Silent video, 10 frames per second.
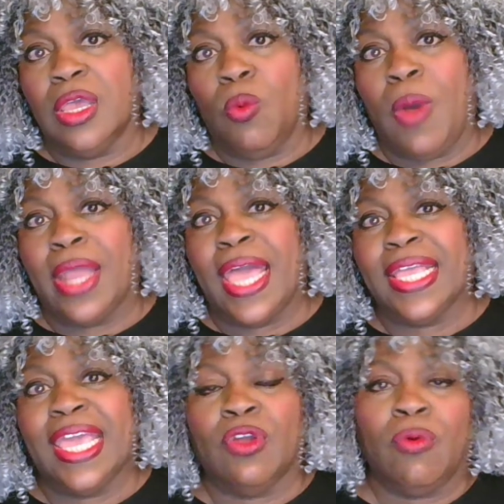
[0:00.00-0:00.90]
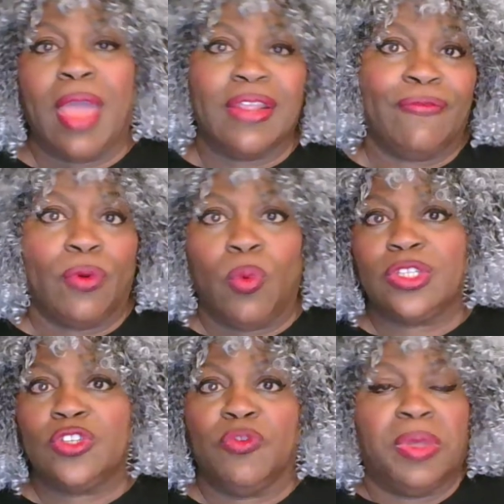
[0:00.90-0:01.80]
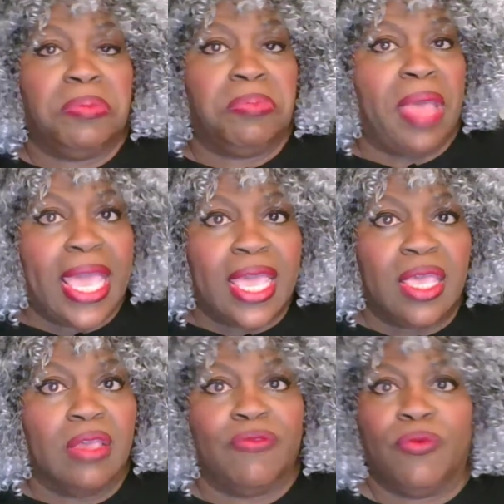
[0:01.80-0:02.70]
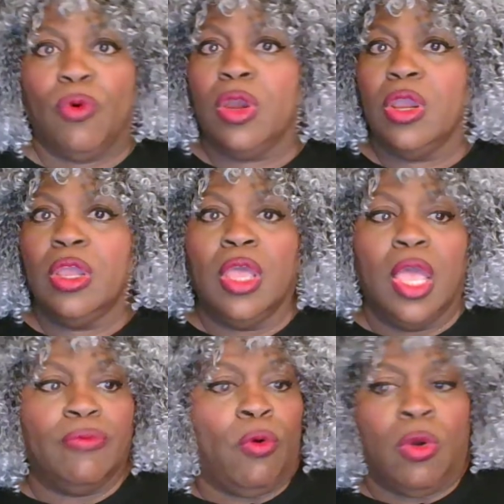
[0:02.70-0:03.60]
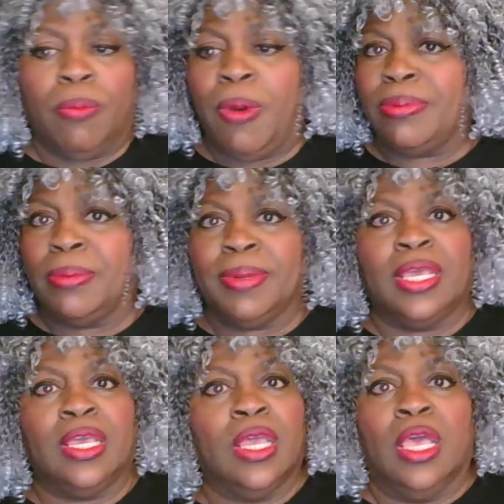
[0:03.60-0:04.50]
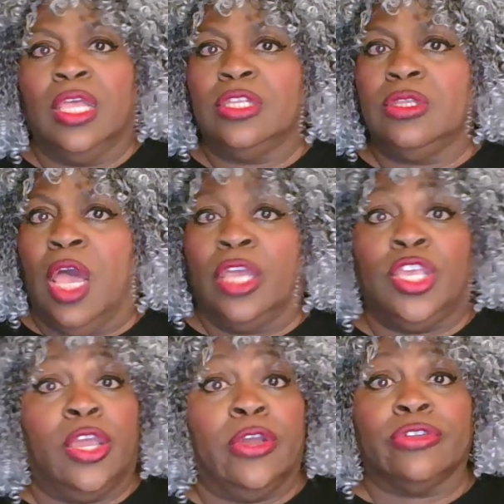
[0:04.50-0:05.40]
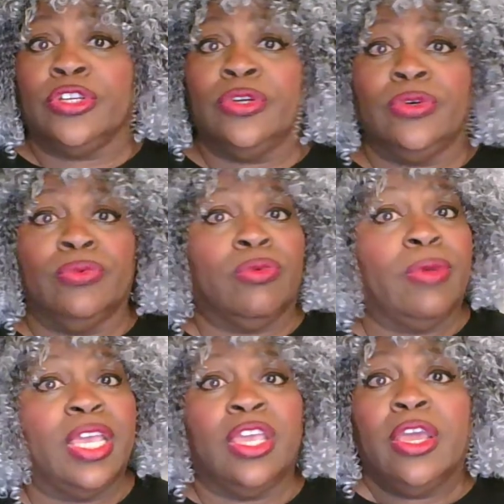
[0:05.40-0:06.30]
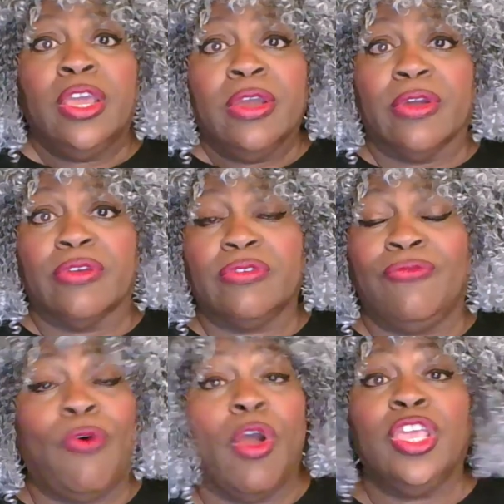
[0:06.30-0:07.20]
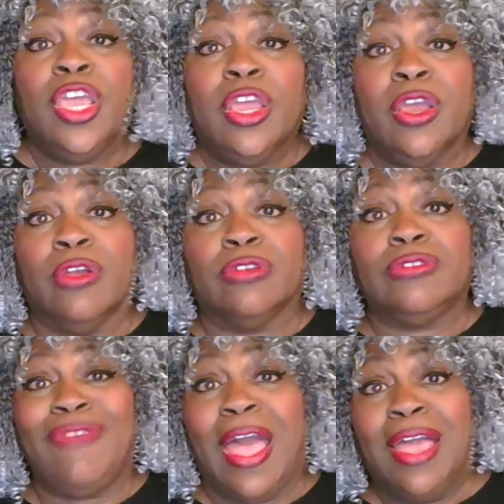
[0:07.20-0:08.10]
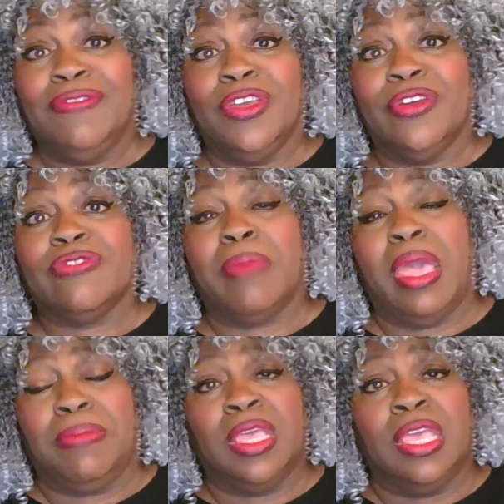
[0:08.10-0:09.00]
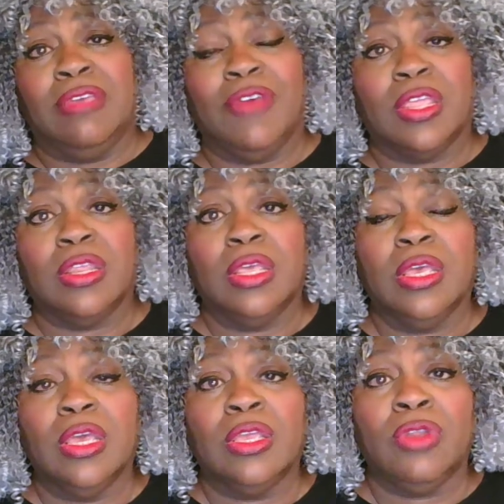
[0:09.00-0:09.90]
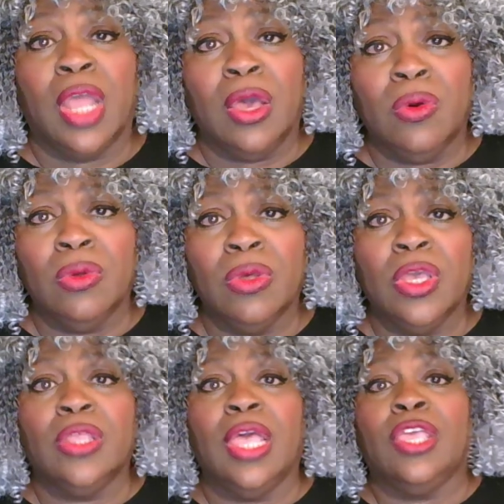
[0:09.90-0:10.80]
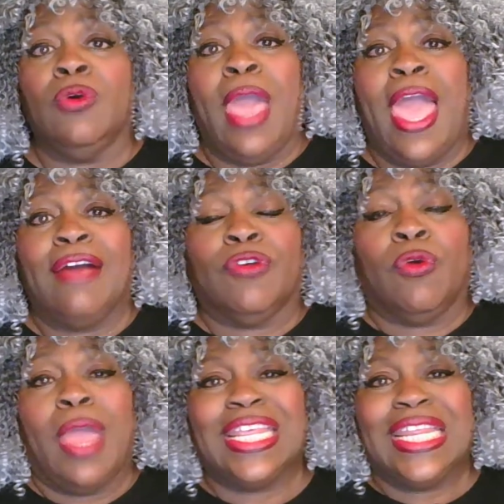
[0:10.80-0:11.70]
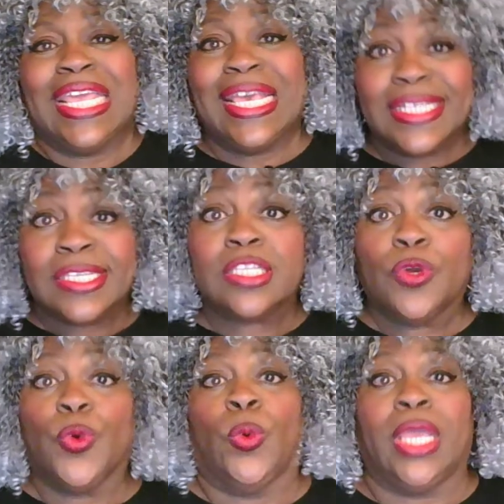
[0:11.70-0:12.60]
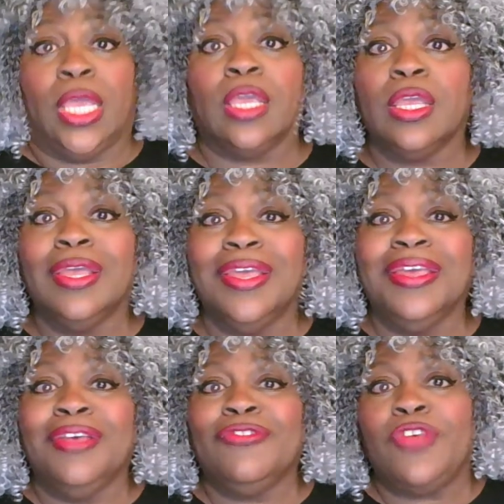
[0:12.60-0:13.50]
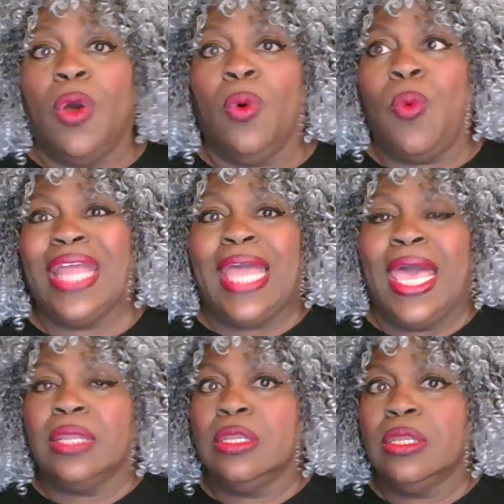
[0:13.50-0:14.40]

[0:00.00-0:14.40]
why not get credit for what you've been paying for probably a year, 2, 3 years, 4 years, 5 years, maybe even. You have credit history. So why not